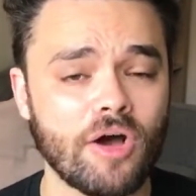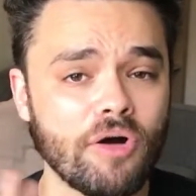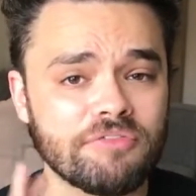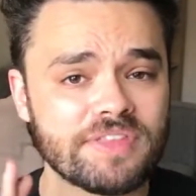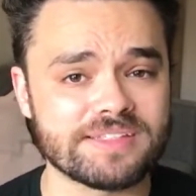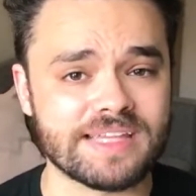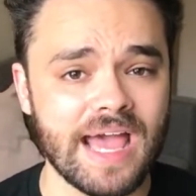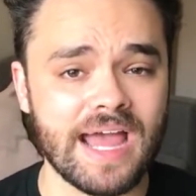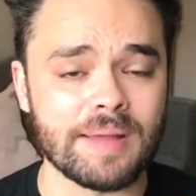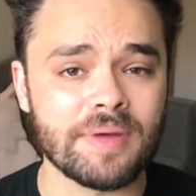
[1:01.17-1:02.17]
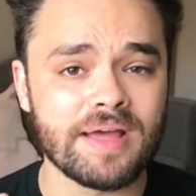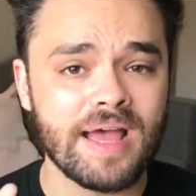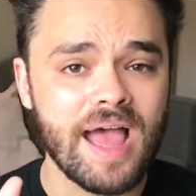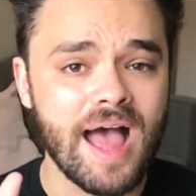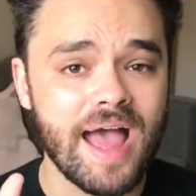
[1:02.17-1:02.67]
of this game,
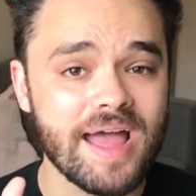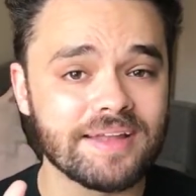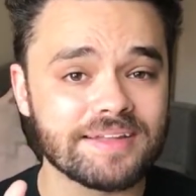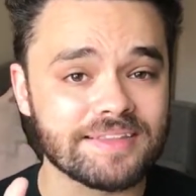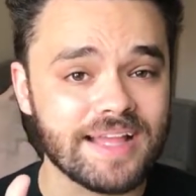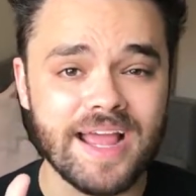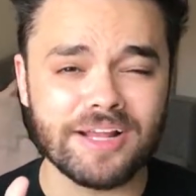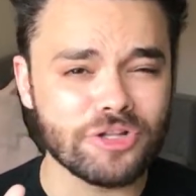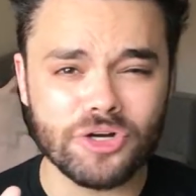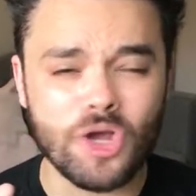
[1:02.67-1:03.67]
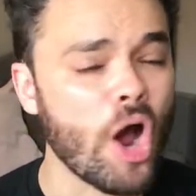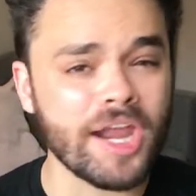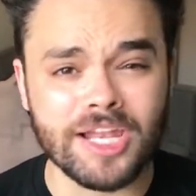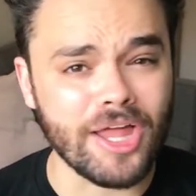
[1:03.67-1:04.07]
and they look kind of